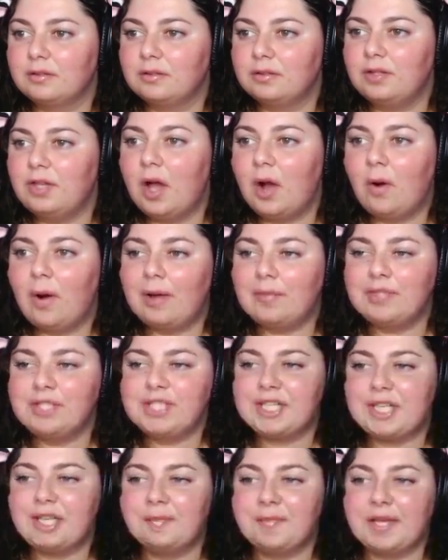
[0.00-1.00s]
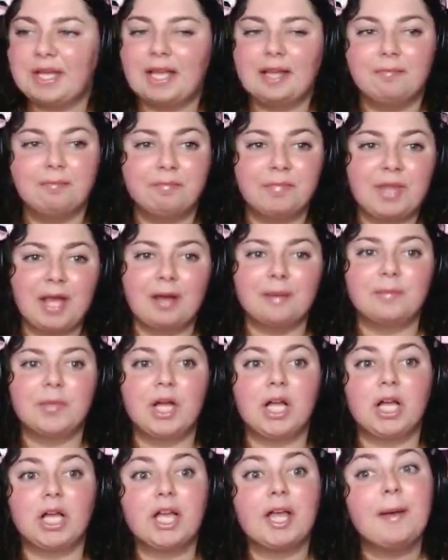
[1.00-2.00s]
No, I'm just keeping it. I'm
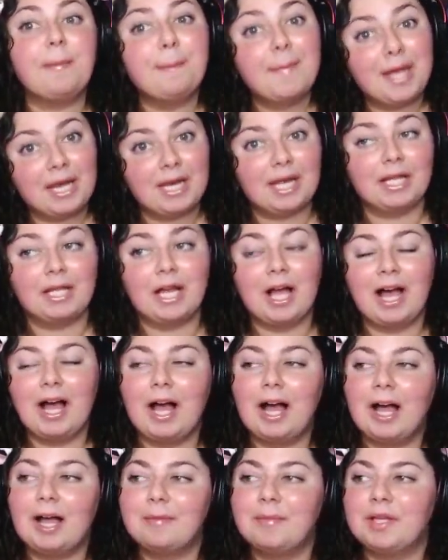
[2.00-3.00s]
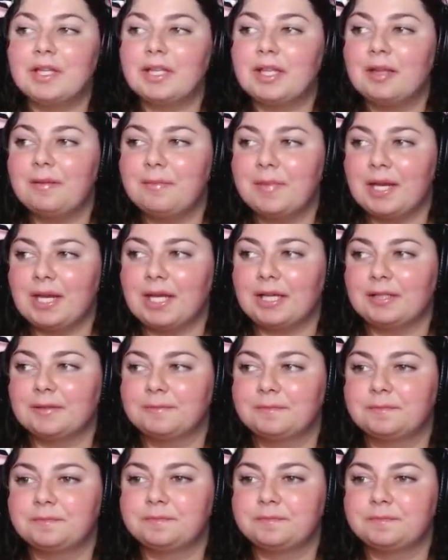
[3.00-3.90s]
committing. I'm committing.